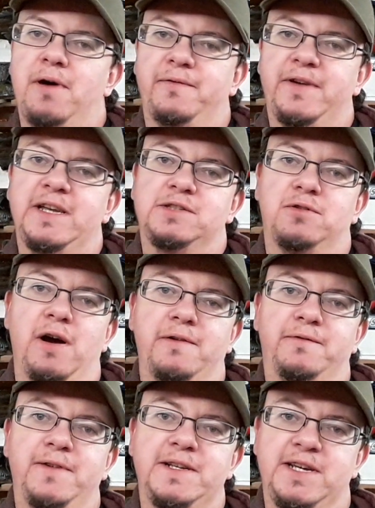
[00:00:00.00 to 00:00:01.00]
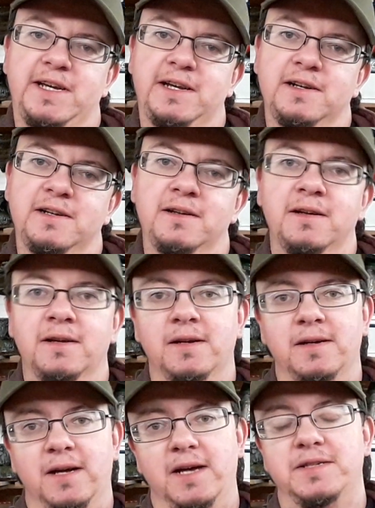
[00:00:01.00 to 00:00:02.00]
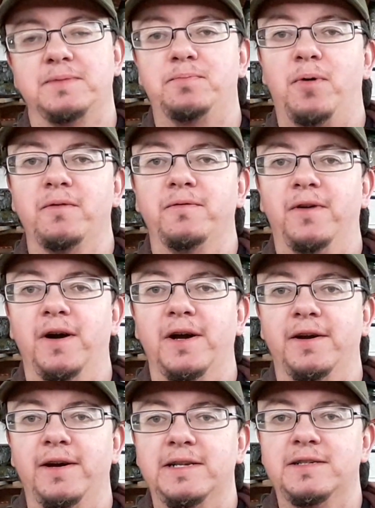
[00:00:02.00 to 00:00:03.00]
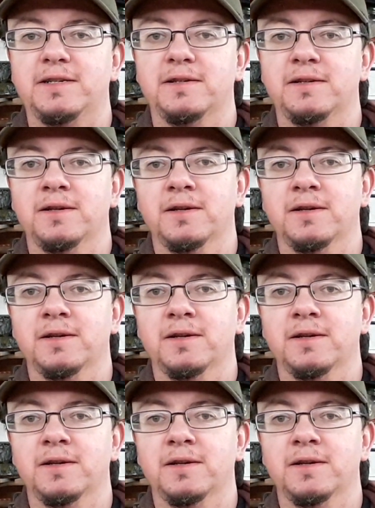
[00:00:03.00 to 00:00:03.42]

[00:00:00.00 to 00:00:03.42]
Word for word: I think it's quite fitting, as it's bonfire night,